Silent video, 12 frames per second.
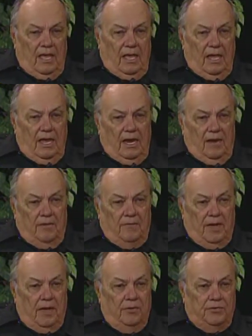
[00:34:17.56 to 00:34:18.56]
And then if I
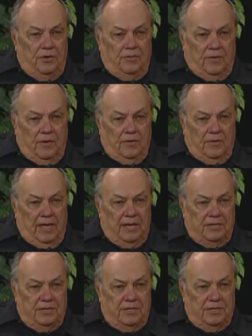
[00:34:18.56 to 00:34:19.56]
go too far with that,
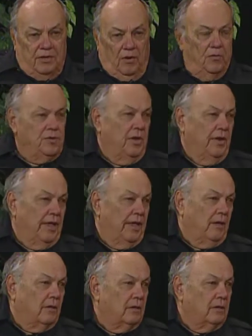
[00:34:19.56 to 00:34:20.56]
she said, oh, you go to
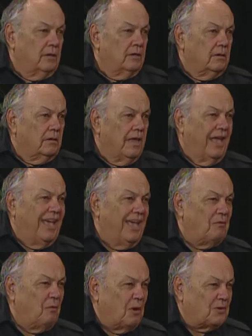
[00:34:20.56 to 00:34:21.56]
hell. And
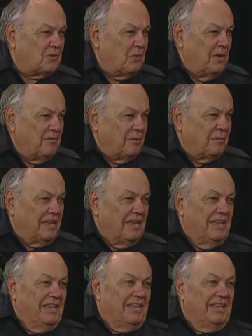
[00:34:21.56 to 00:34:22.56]
walks away from me.
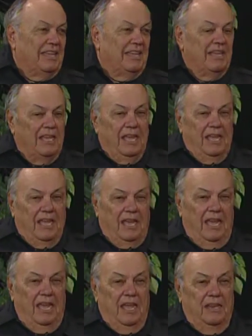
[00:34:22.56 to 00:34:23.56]

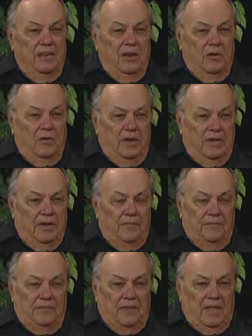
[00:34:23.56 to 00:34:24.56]
And you know what?
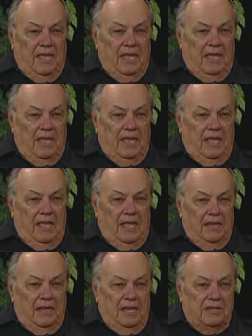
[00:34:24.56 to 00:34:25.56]

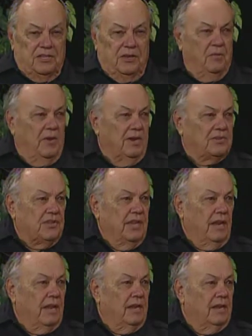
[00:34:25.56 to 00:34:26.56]
That's a good way to
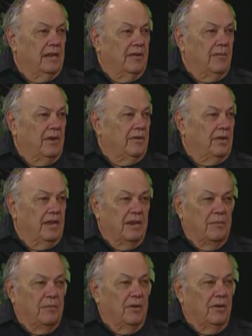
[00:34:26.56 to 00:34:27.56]
settle it. We don't get in
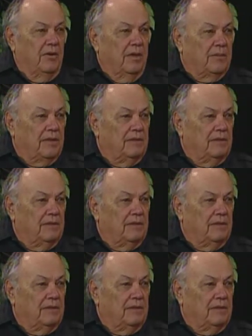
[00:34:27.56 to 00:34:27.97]
a big argument.